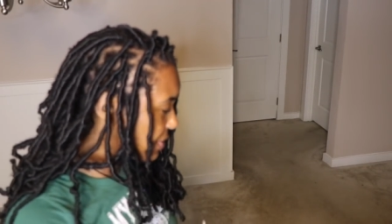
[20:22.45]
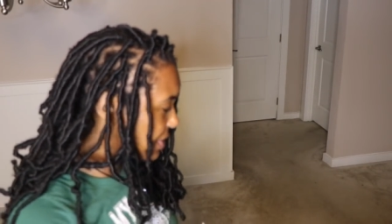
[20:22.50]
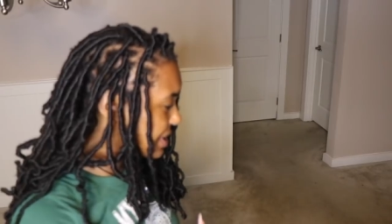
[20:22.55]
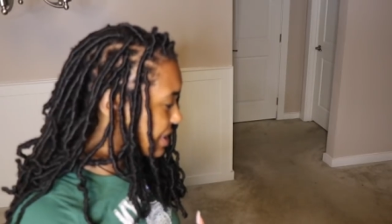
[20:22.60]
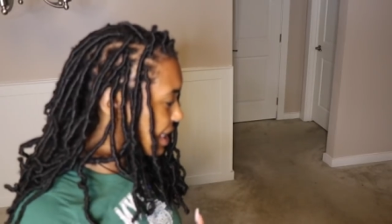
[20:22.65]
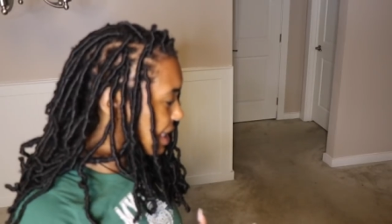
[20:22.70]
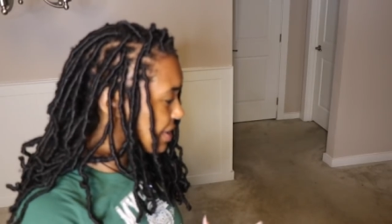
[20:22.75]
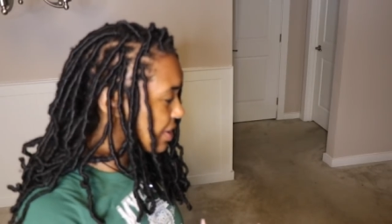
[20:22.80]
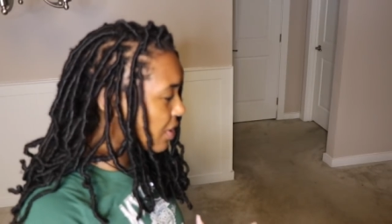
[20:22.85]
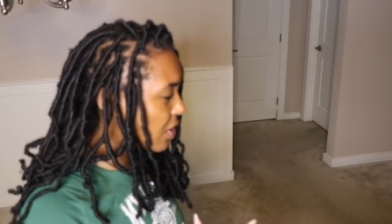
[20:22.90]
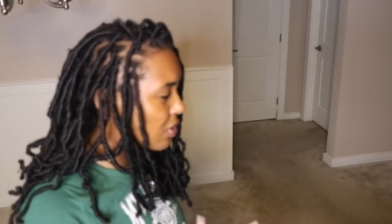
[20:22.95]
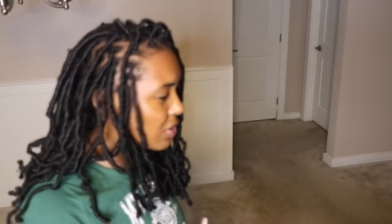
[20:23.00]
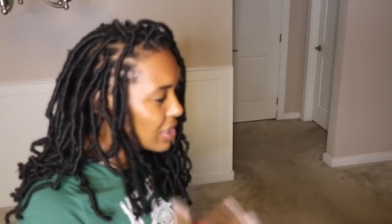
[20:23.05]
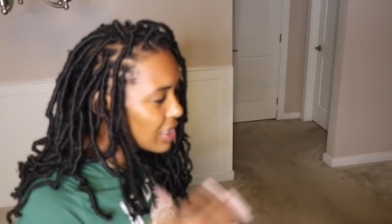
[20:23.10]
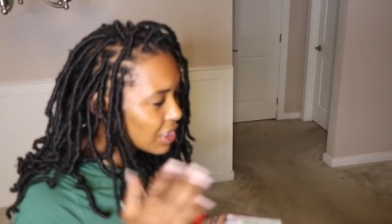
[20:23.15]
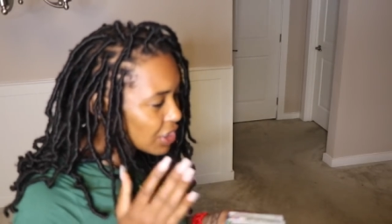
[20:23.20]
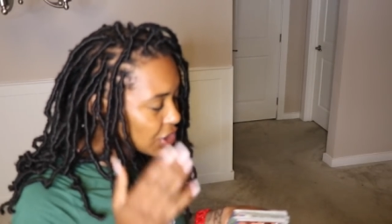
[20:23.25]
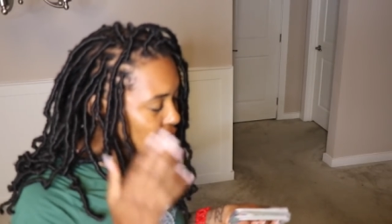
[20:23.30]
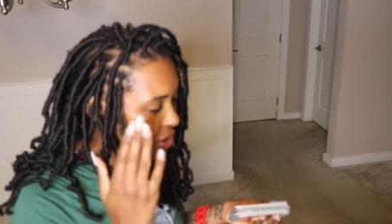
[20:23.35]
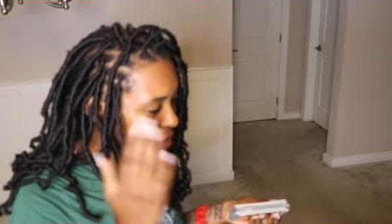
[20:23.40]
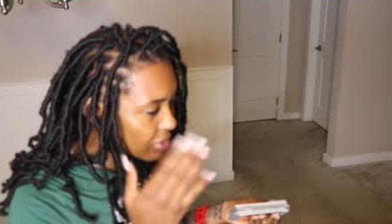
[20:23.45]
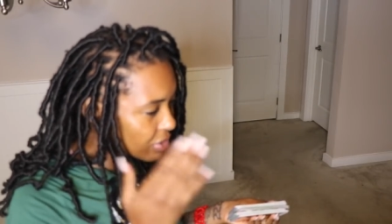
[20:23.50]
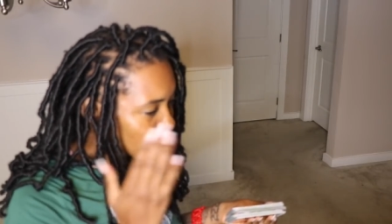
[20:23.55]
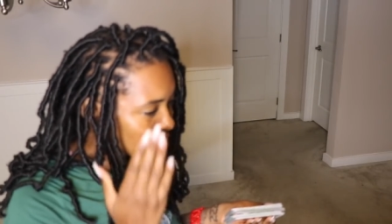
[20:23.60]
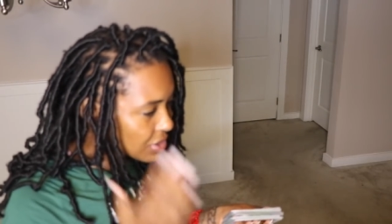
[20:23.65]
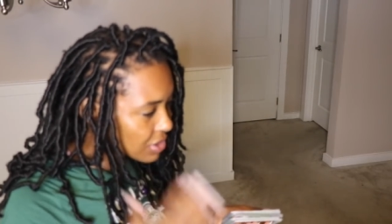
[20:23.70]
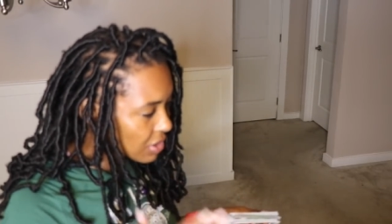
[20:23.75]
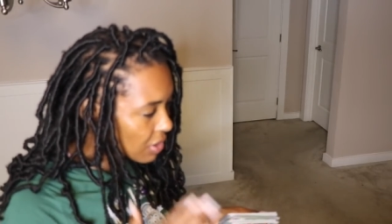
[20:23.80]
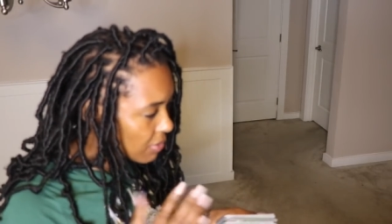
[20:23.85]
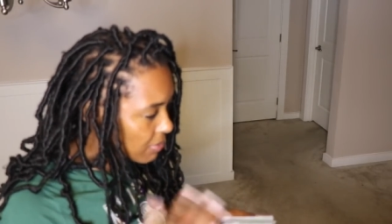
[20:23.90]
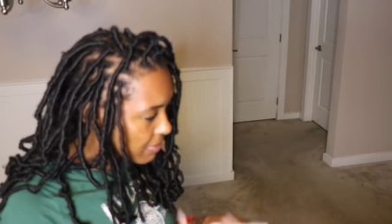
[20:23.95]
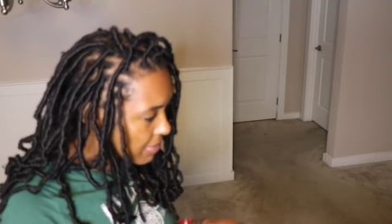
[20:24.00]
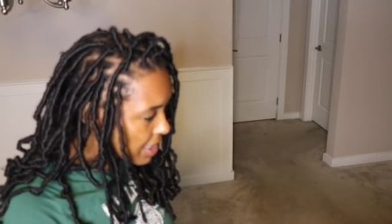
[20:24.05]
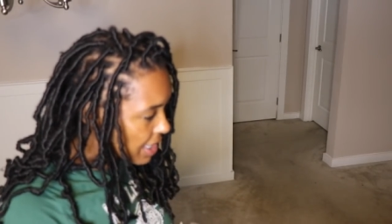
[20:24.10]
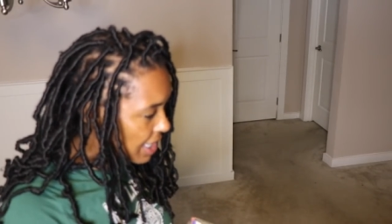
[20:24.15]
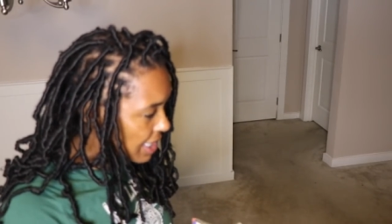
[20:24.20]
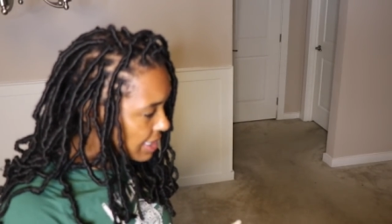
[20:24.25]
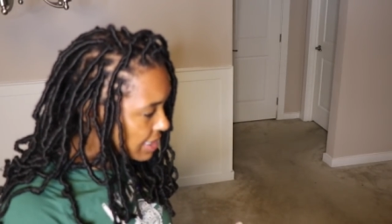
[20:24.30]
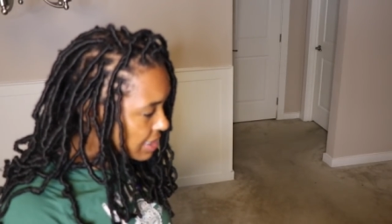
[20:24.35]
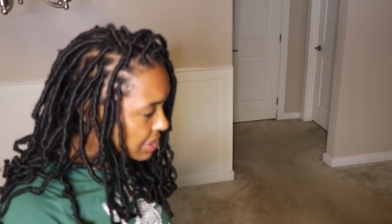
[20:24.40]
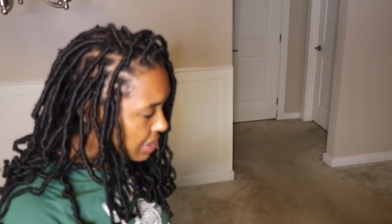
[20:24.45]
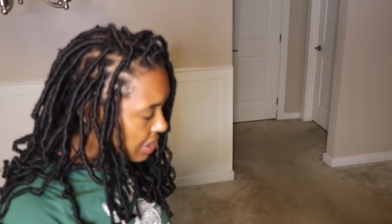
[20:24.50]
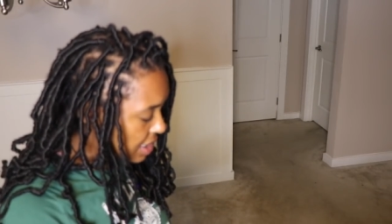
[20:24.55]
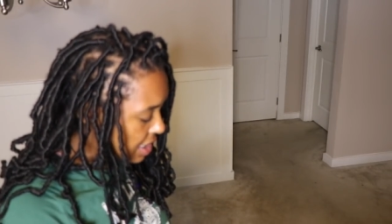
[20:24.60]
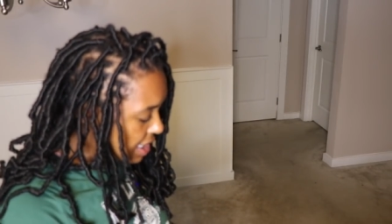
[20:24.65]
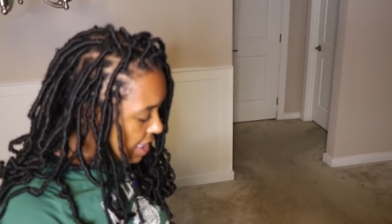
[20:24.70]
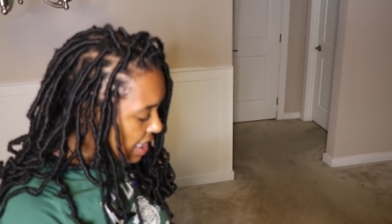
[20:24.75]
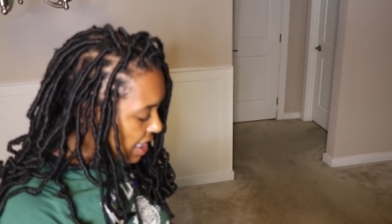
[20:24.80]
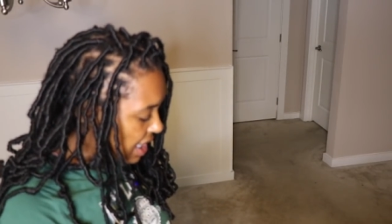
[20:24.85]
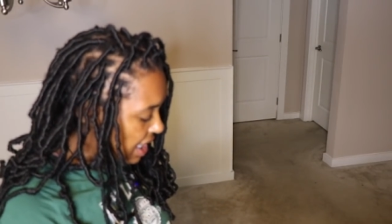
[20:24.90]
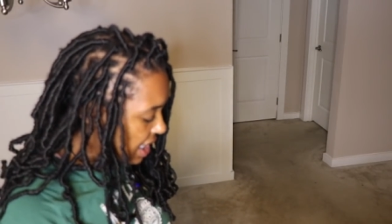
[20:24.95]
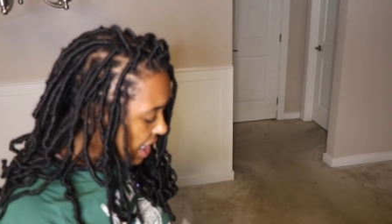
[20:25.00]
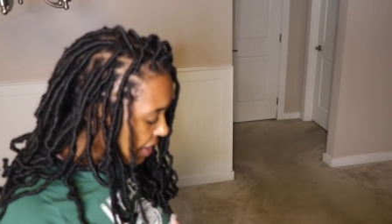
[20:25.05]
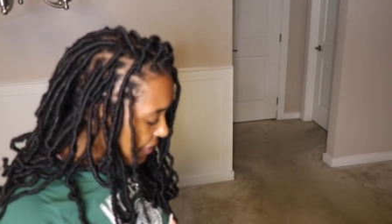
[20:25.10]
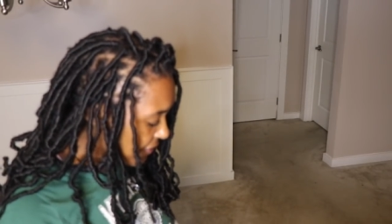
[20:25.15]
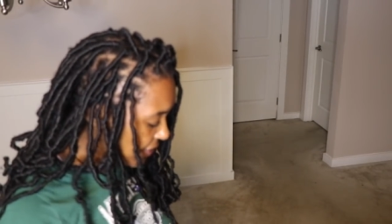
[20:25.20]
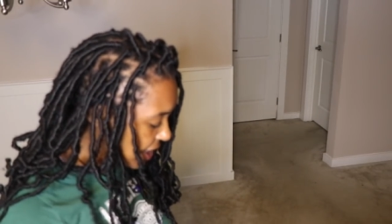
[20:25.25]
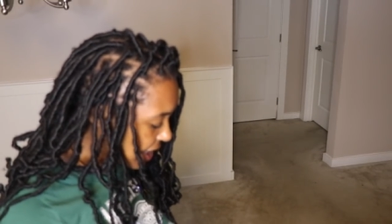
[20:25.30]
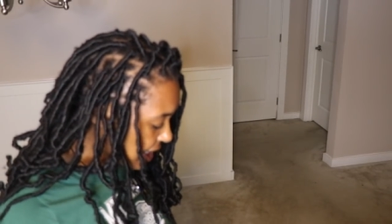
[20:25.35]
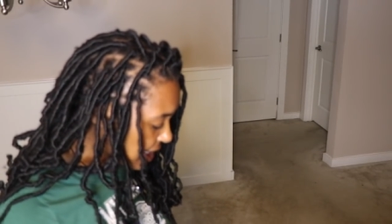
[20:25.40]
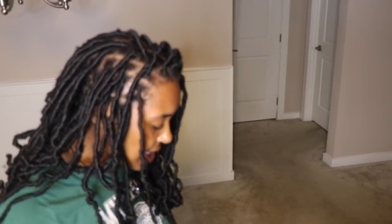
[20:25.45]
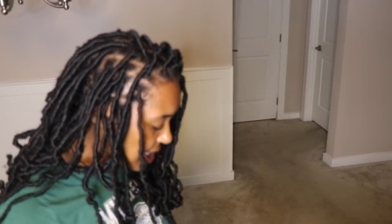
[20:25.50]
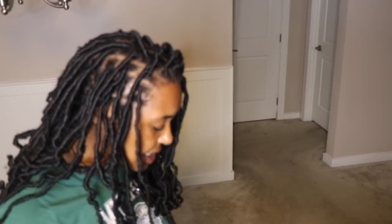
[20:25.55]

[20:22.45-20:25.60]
It's like they're only gonna show you so much. And I feel like